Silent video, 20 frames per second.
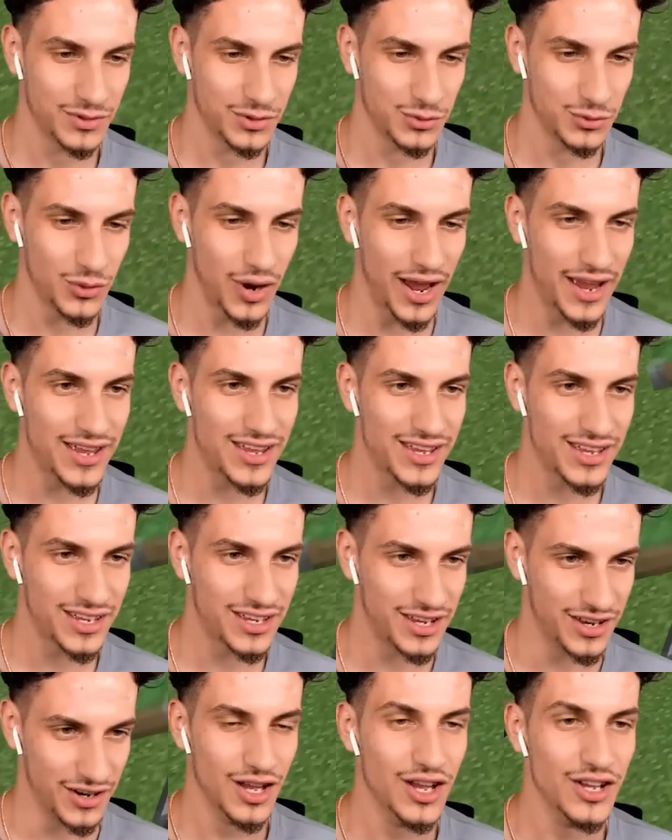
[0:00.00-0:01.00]
right
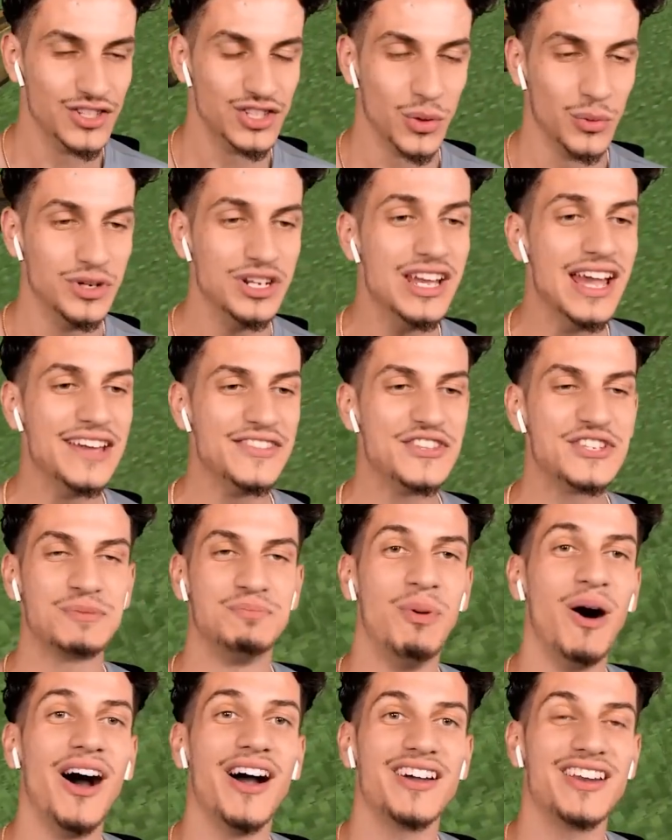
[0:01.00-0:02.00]
here. So when you hit this
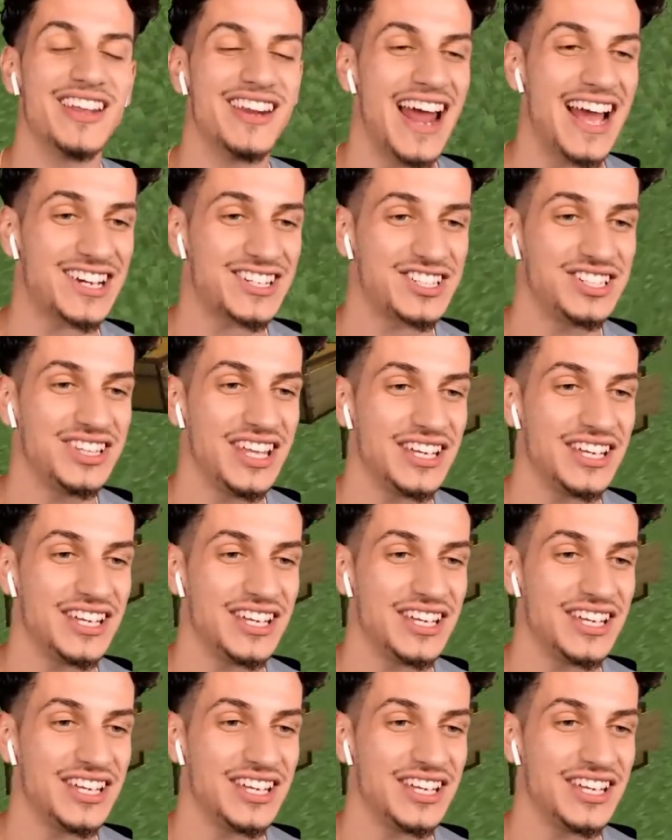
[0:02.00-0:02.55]
button, it actually like